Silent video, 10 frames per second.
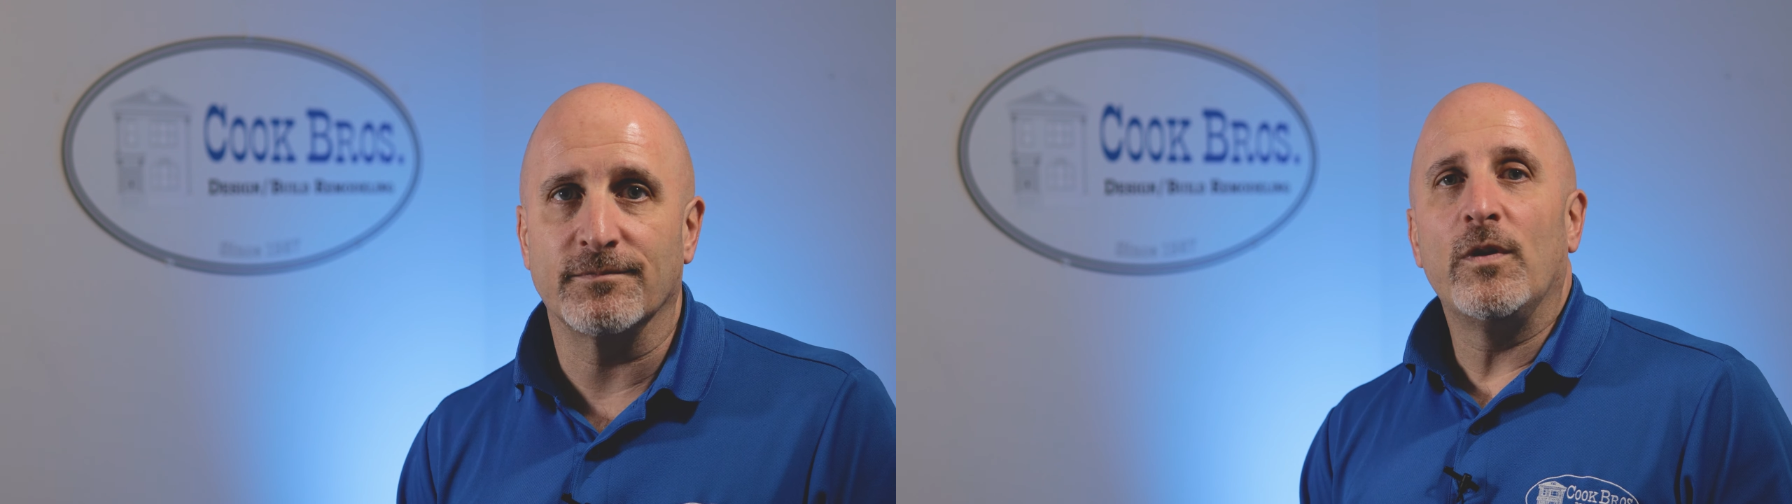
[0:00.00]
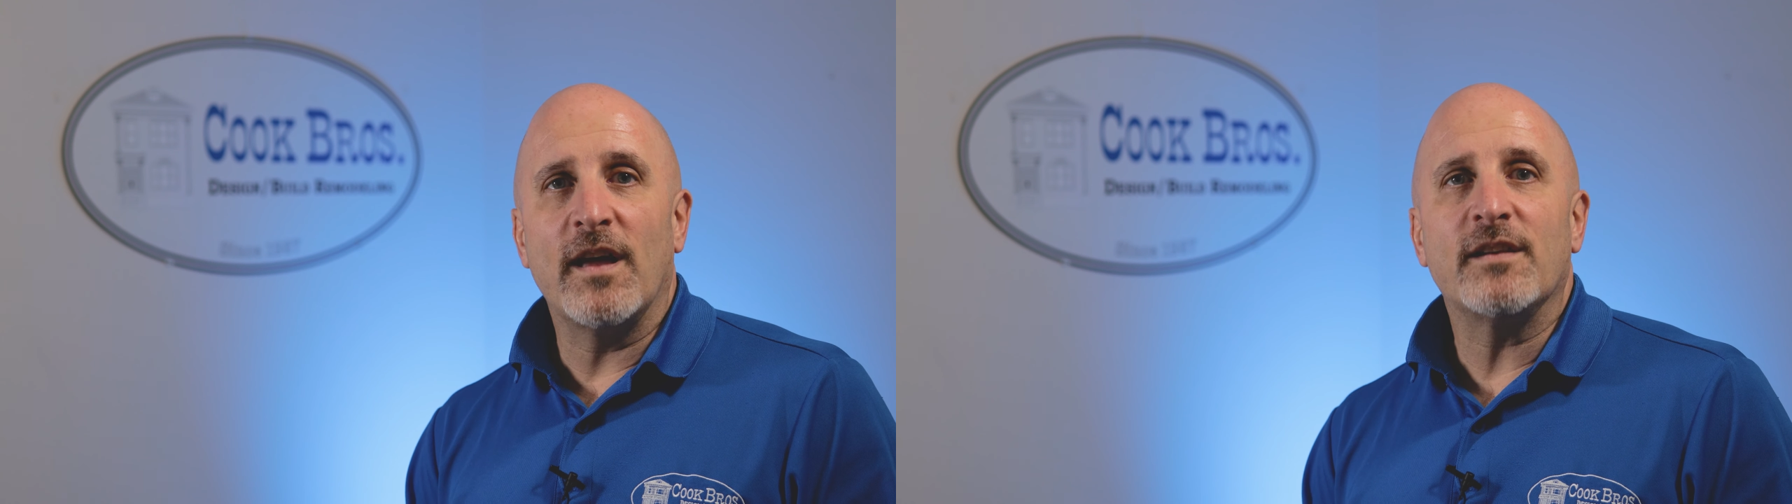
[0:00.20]

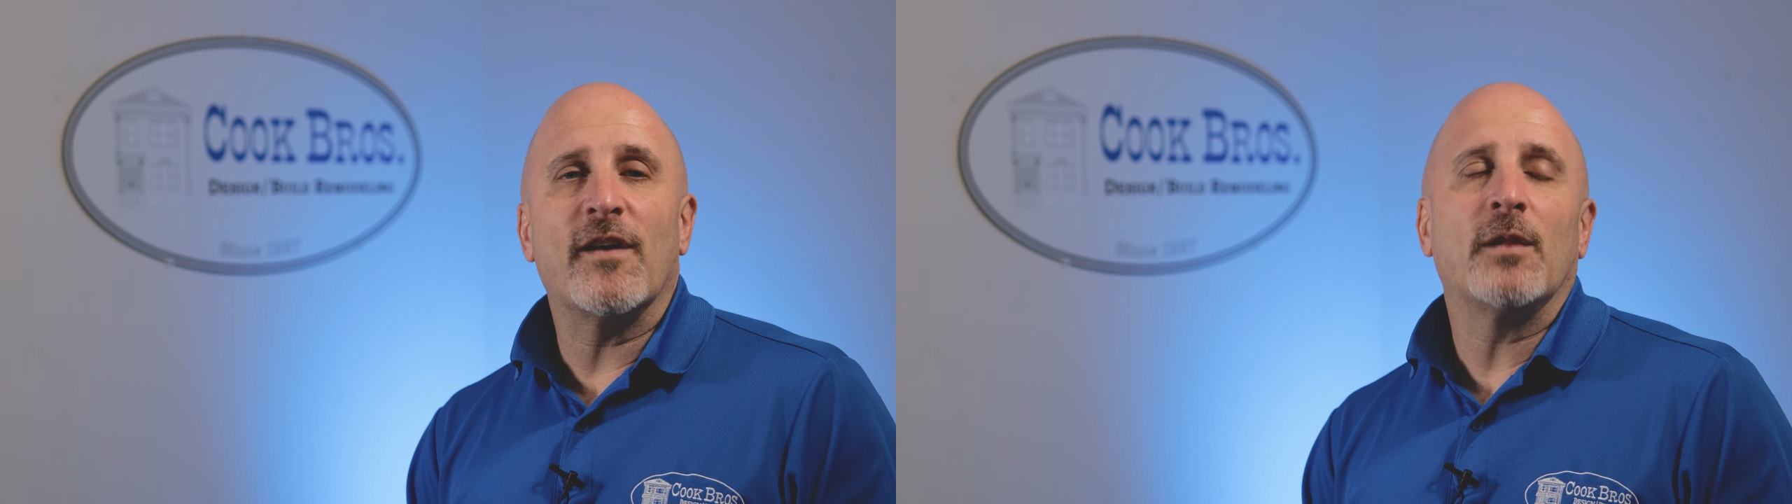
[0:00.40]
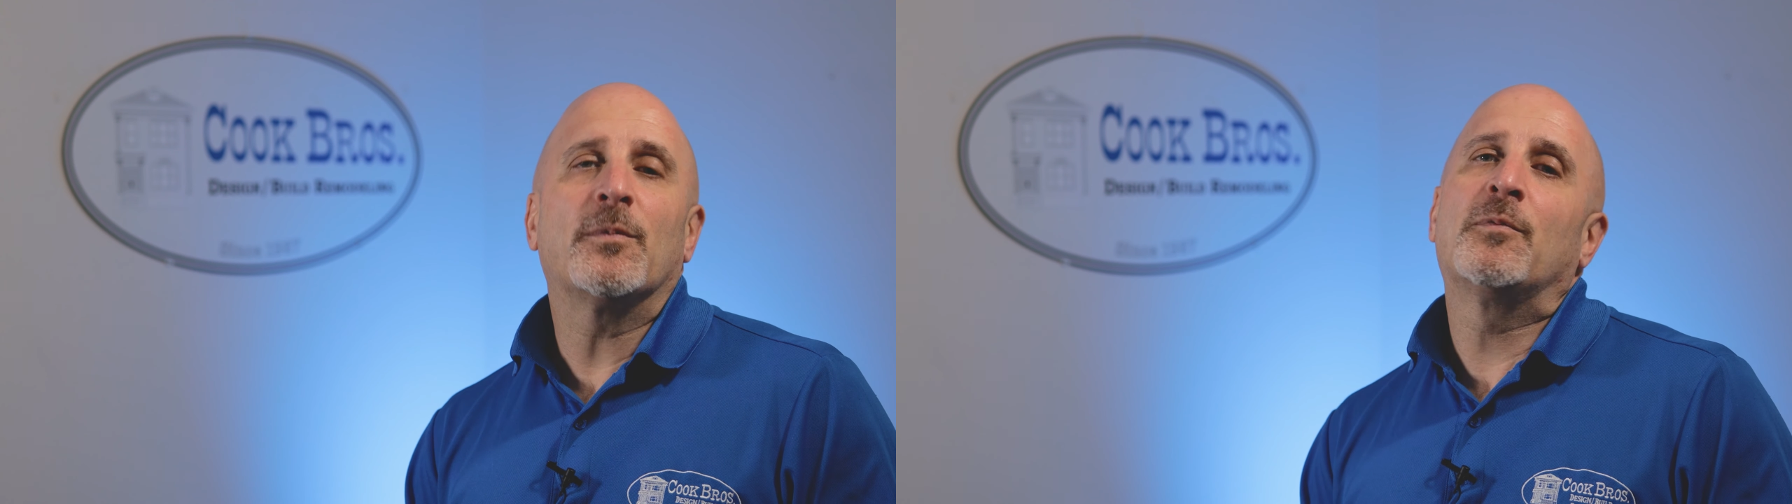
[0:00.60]
We then
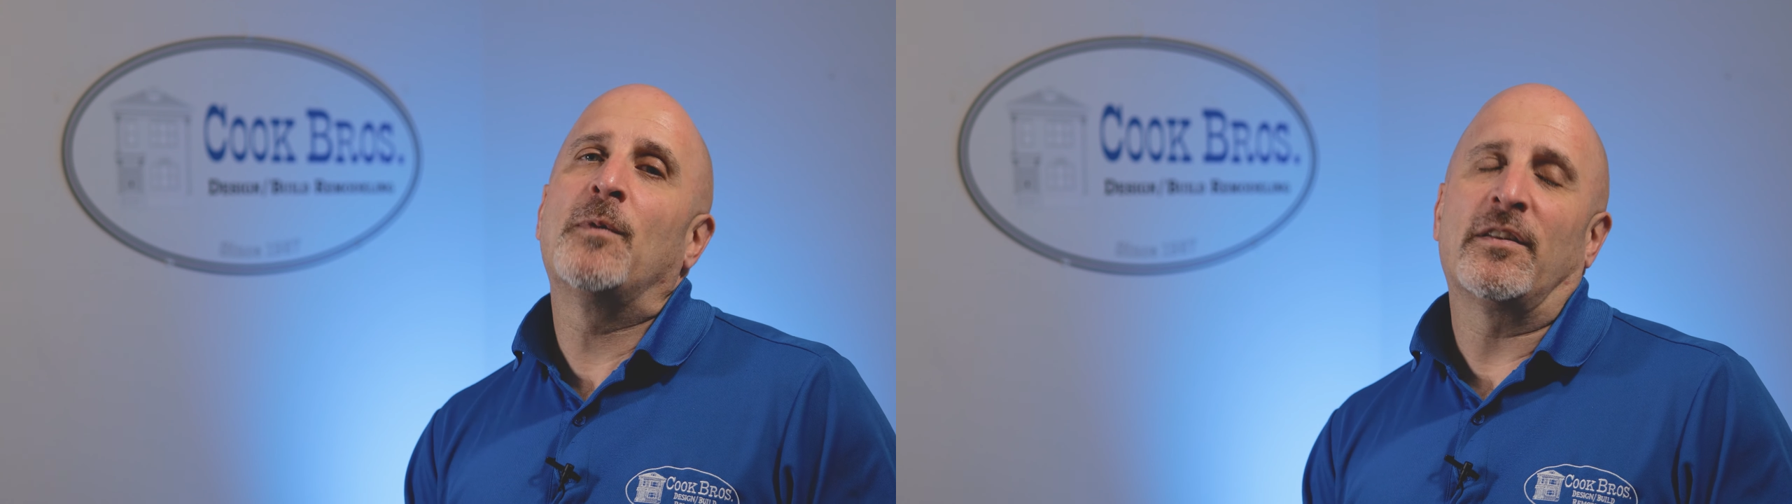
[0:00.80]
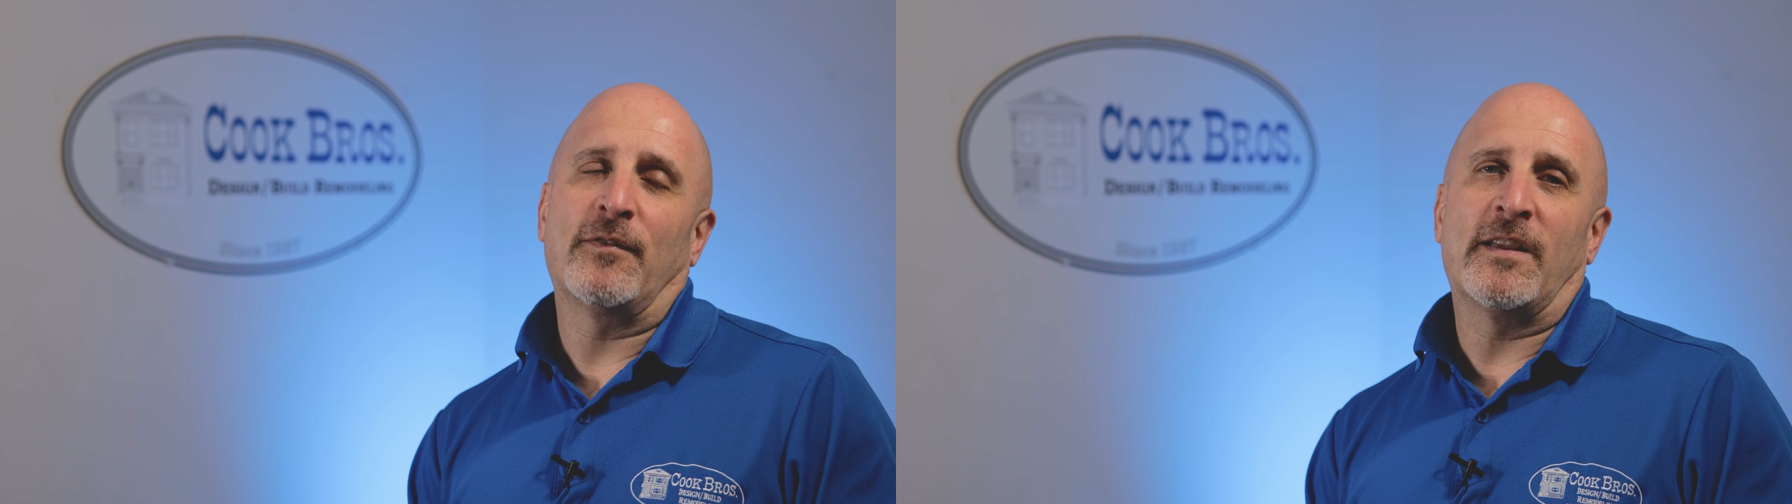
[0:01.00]
develop the
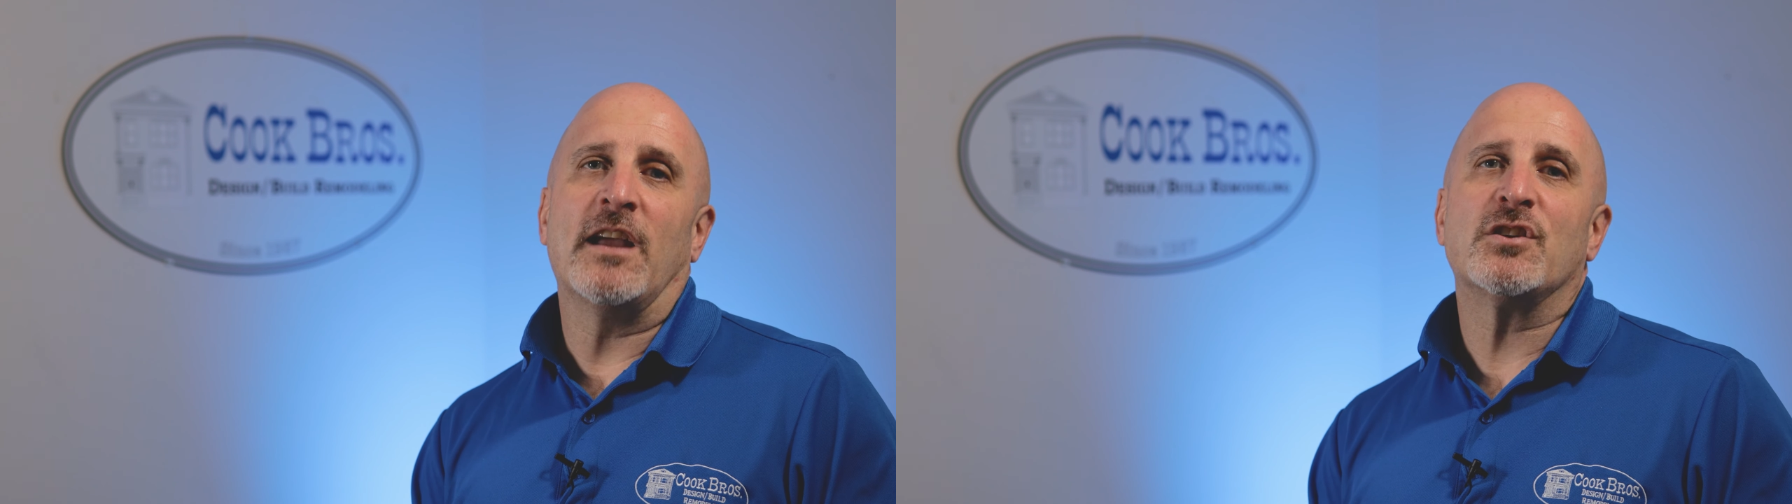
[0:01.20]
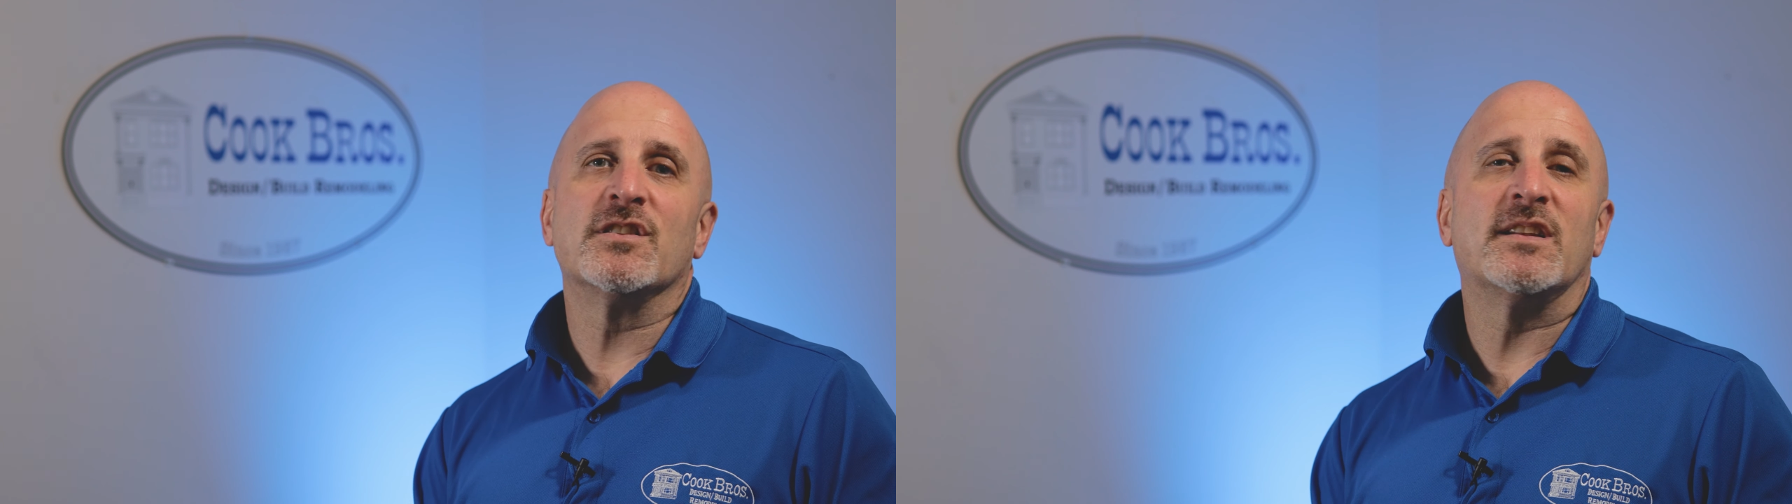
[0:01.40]

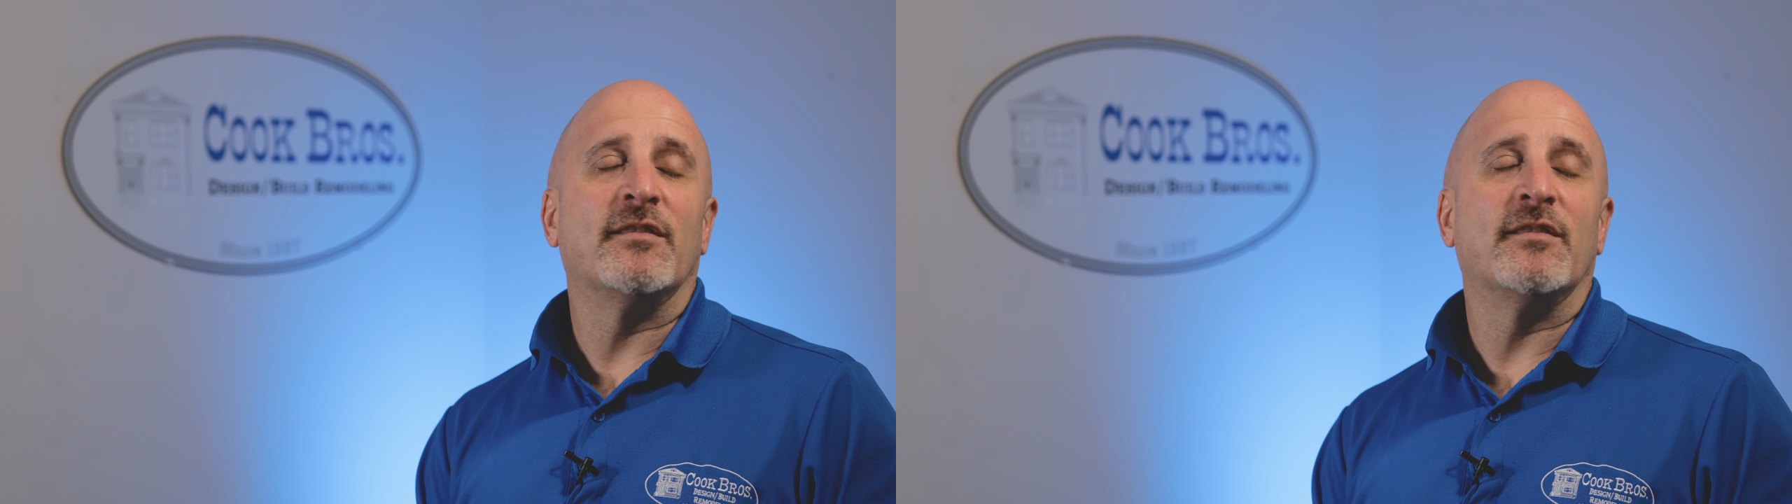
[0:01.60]
specifications